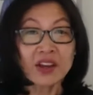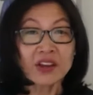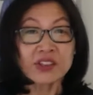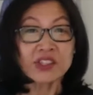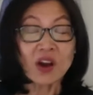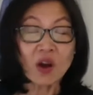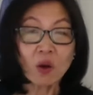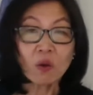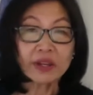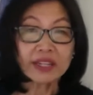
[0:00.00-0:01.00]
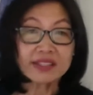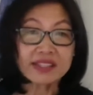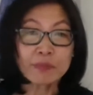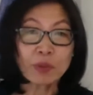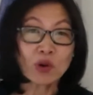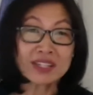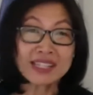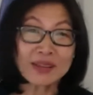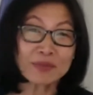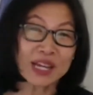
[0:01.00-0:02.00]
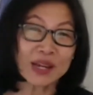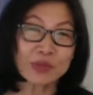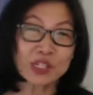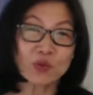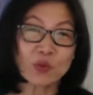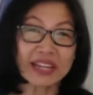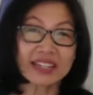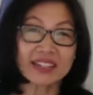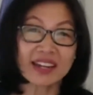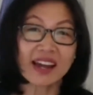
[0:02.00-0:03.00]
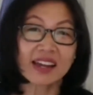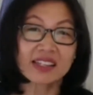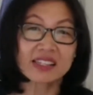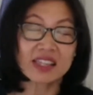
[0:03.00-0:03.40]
So it's important sometimes to recognize